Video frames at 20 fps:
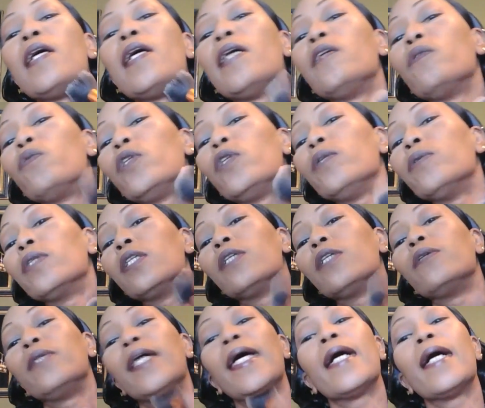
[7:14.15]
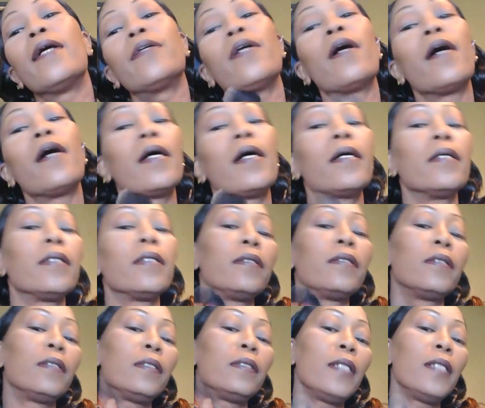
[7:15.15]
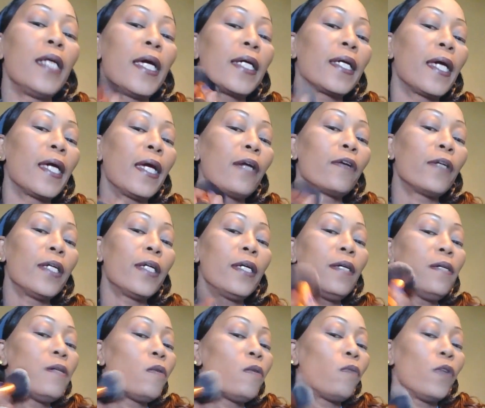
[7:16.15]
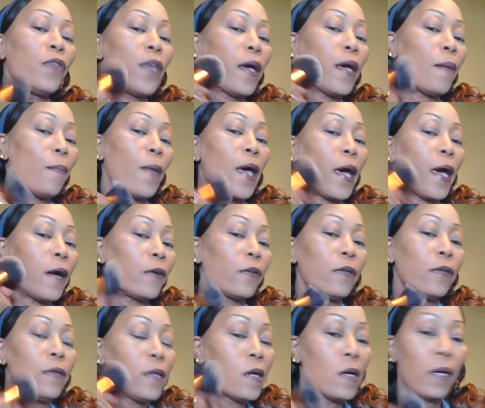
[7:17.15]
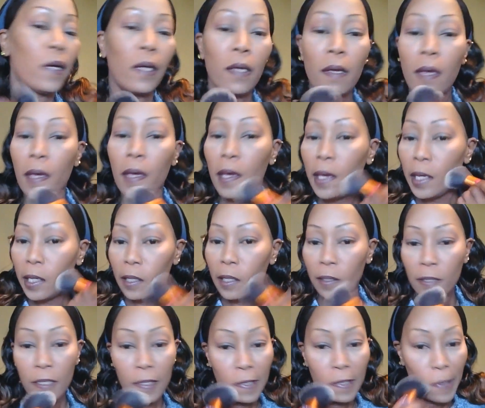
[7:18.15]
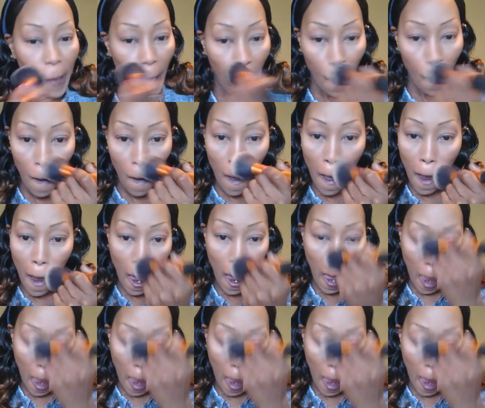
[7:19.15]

And we will go down our neck area with that powder and see how